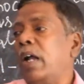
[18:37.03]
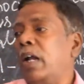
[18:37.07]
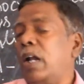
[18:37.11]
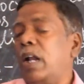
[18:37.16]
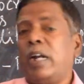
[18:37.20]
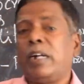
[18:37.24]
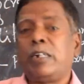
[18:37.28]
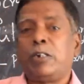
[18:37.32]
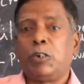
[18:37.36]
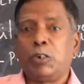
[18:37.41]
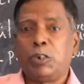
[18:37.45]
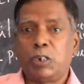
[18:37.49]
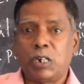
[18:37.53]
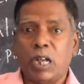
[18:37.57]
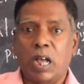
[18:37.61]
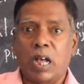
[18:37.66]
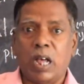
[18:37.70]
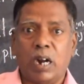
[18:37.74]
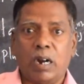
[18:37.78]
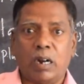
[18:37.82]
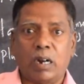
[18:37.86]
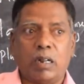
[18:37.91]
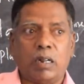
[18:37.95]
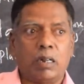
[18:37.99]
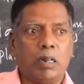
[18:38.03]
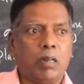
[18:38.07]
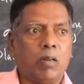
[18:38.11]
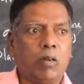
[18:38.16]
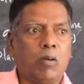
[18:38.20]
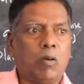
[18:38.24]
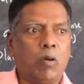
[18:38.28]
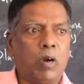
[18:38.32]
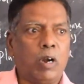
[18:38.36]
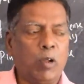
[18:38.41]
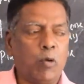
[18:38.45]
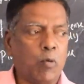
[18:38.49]
I like to share
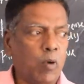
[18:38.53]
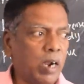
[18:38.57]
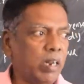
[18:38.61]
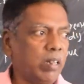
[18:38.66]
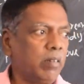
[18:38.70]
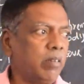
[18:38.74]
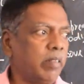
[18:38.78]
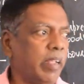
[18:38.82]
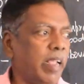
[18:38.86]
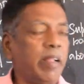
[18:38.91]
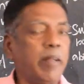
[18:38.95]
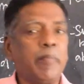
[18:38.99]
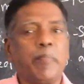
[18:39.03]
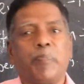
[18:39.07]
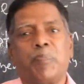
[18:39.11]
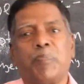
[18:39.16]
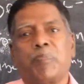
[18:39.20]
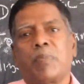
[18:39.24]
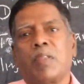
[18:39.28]
only one thing.